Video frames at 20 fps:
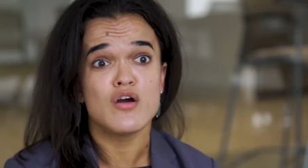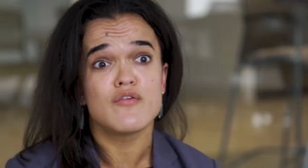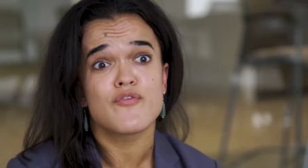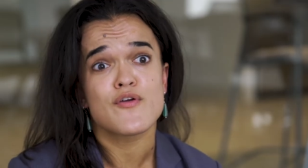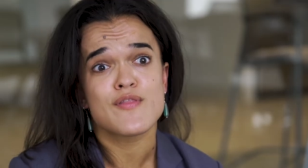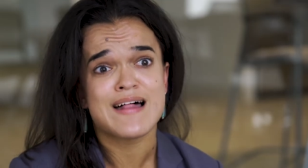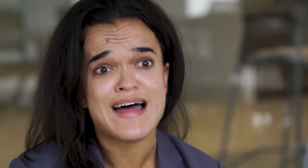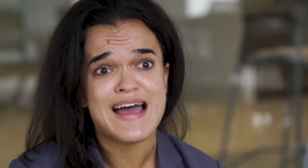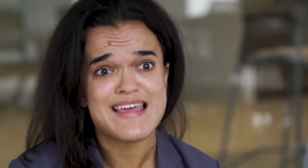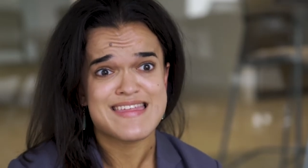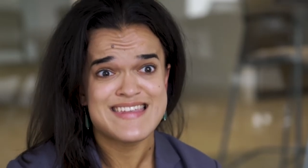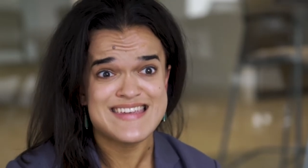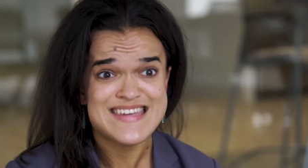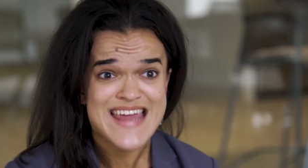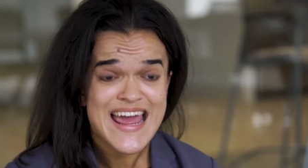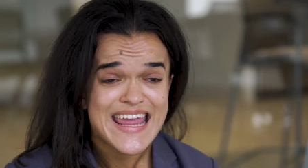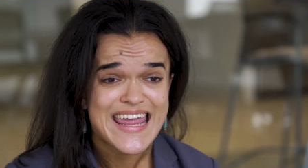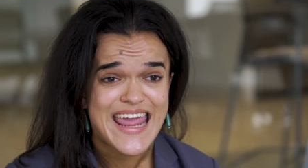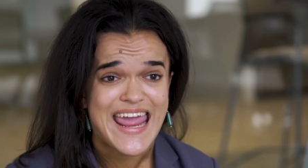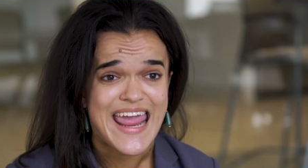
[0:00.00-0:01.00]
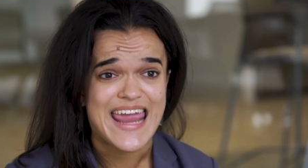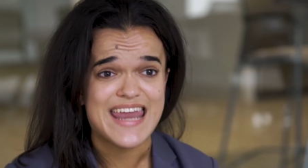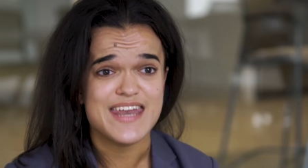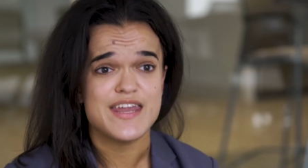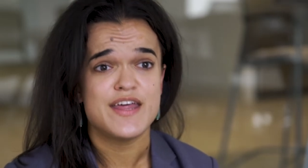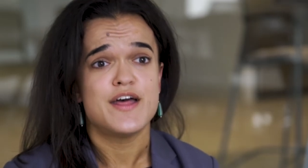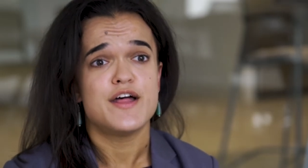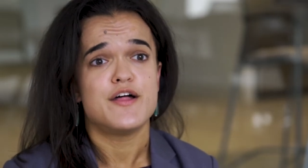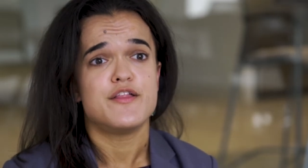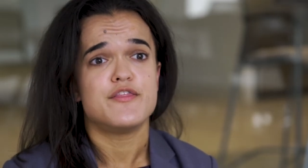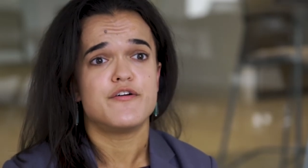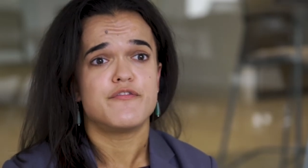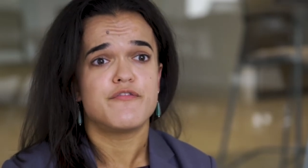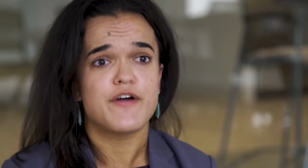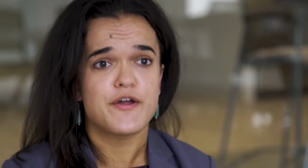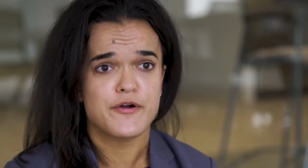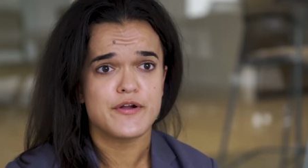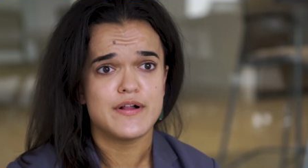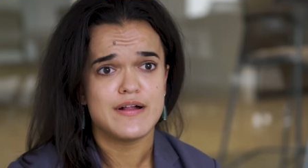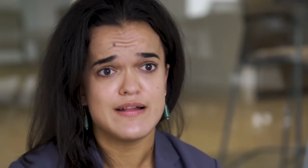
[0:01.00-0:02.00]
over the last decade, the
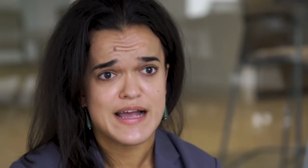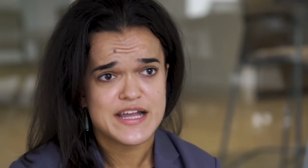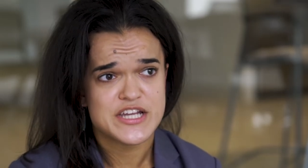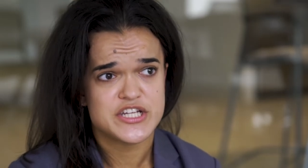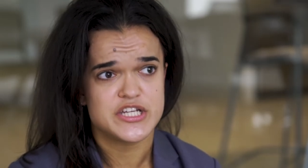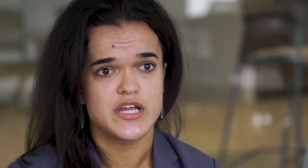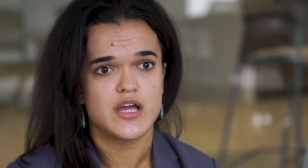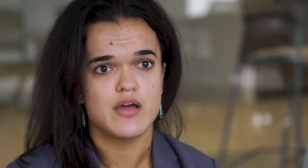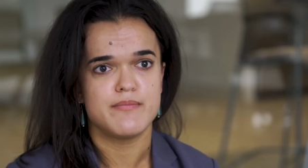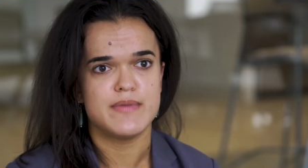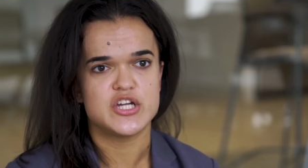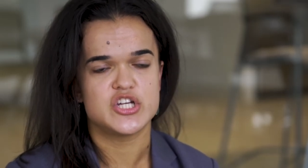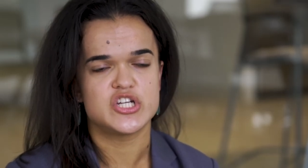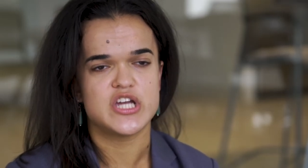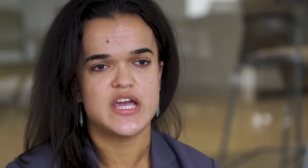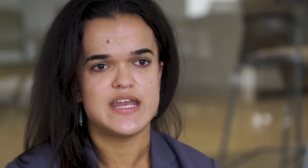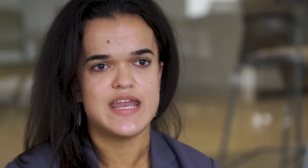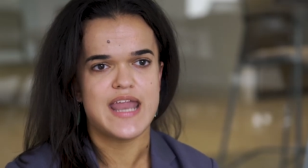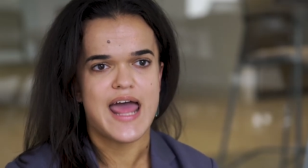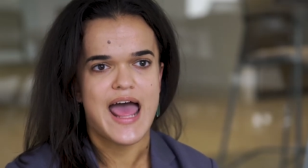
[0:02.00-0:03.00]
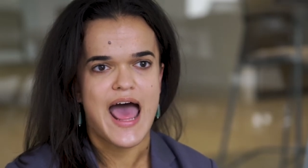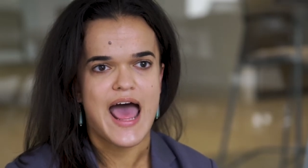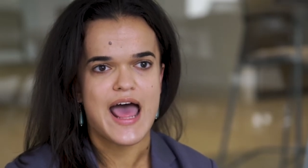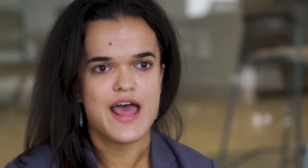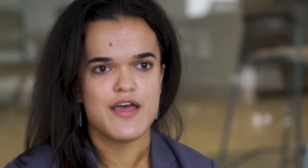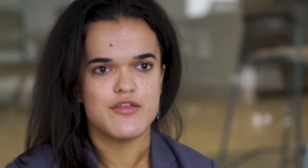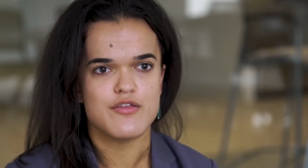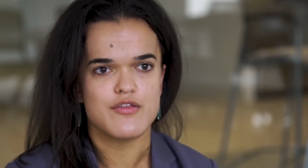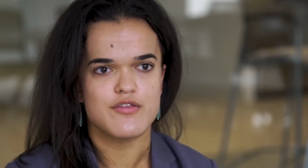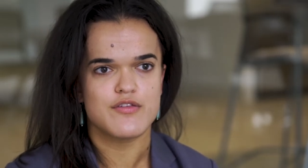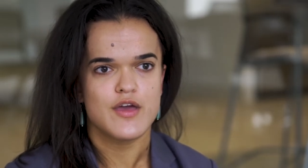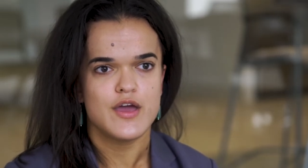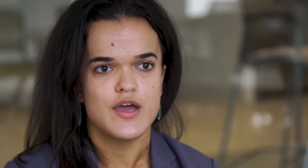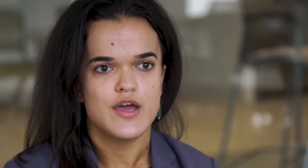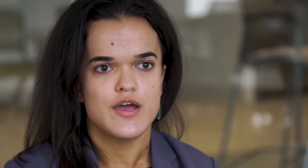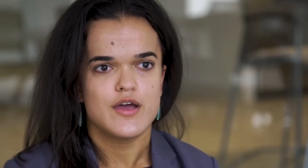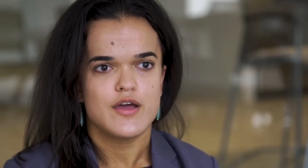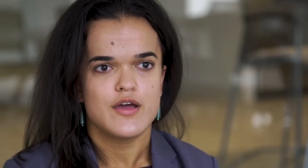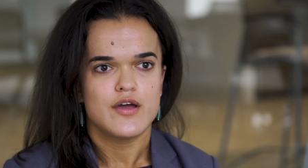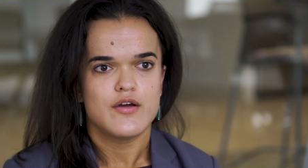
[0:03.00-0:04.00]
Federal Election Commission has
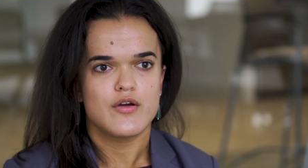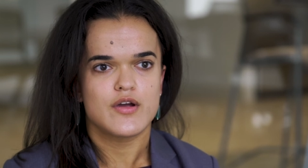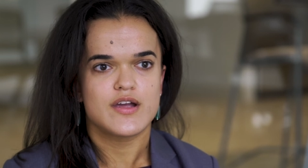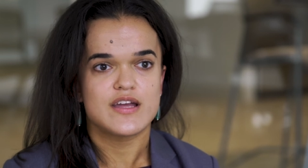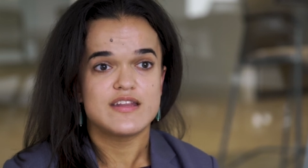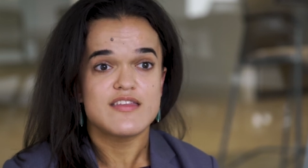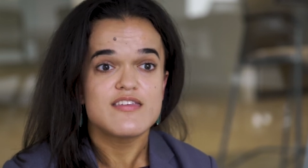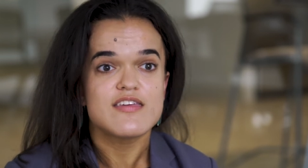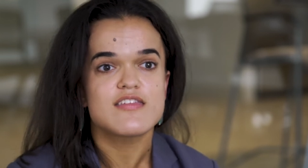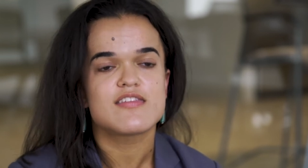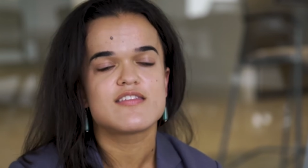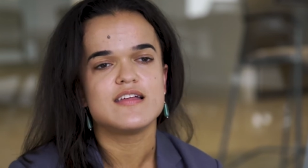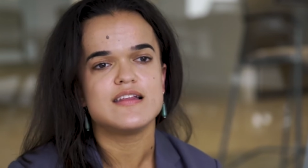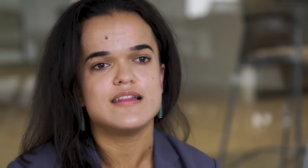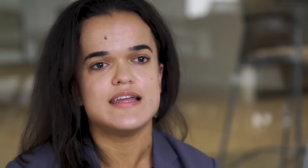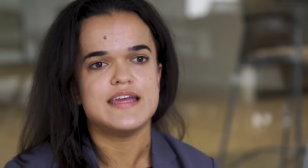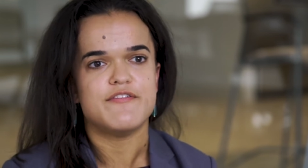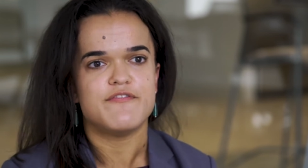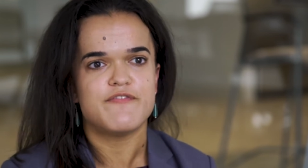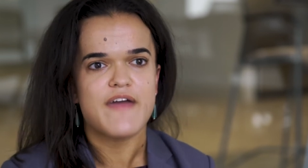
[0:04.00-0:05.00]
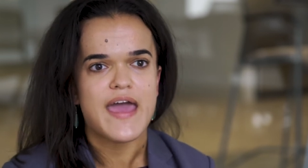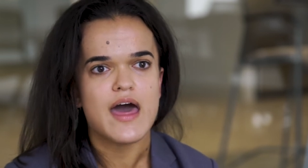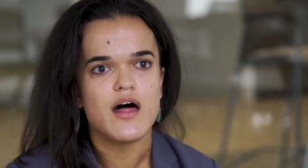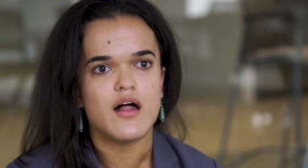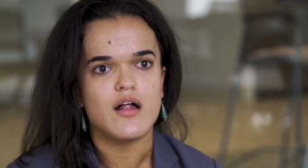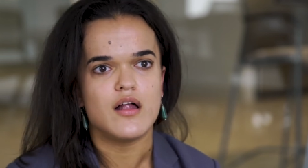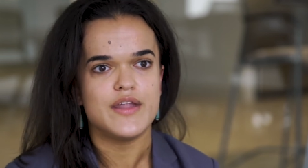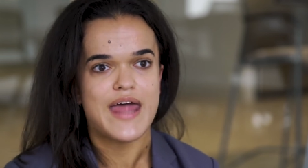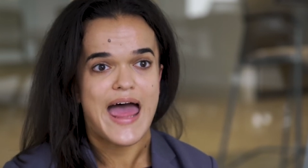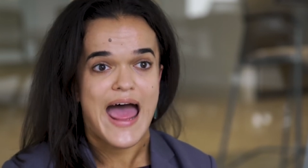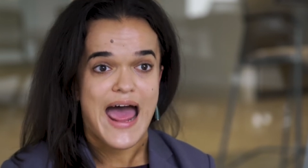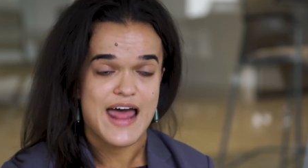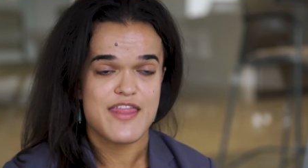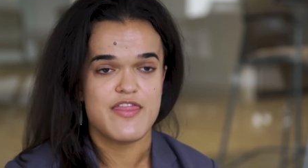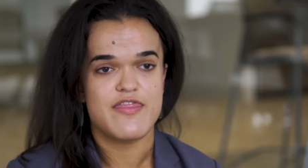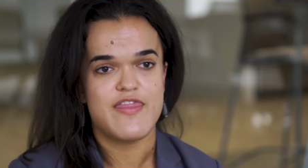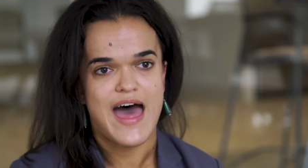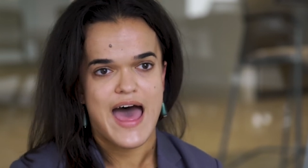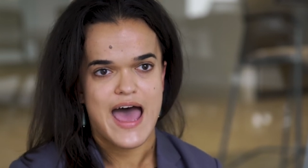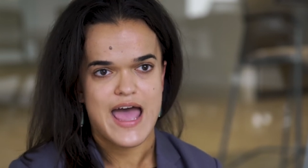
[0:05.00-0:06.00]
consistently failed at
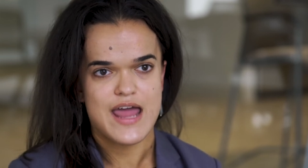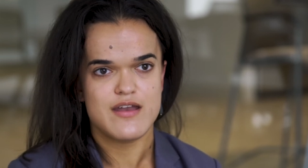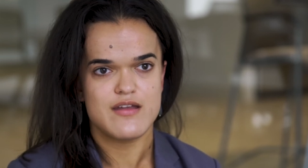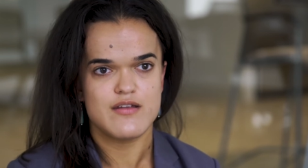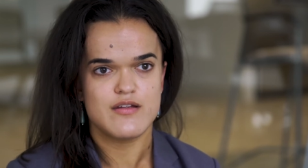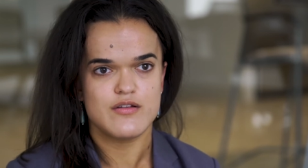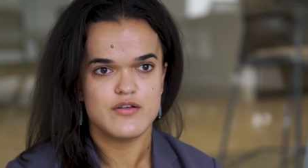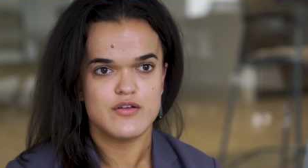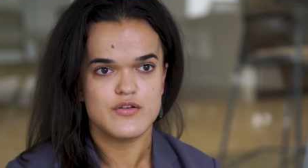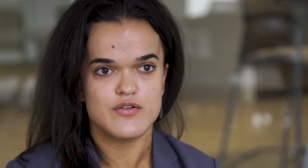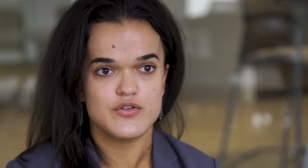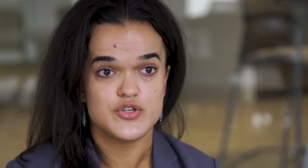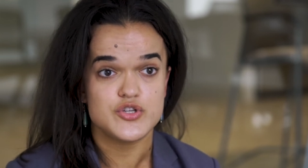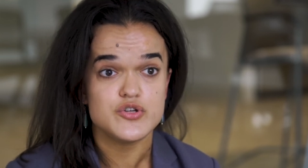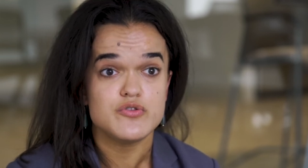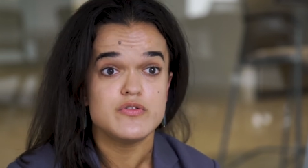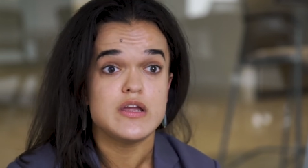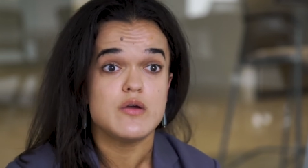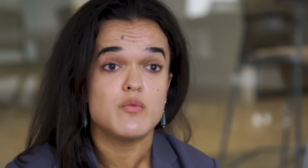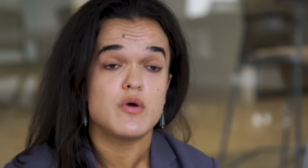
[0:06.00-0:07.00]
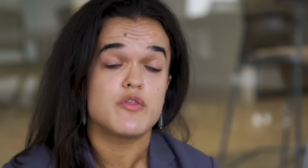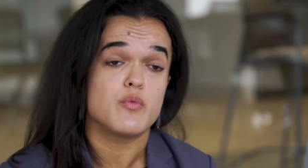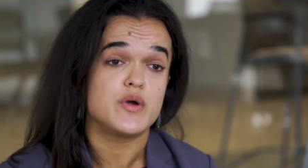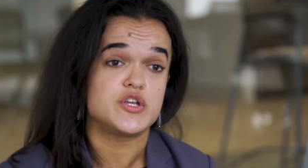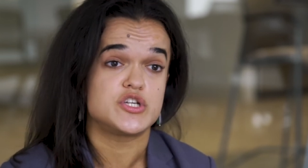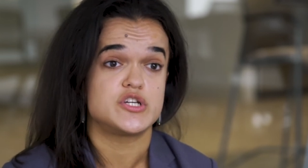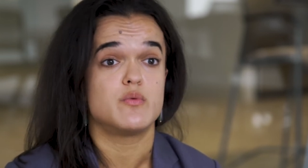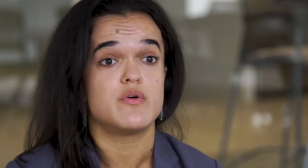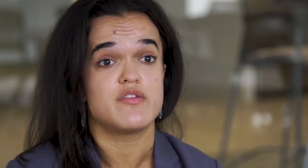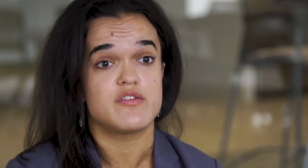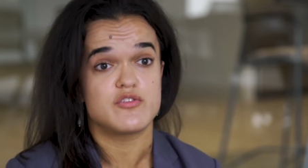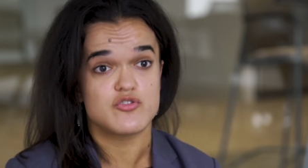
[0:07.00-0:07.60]
that duty with which it was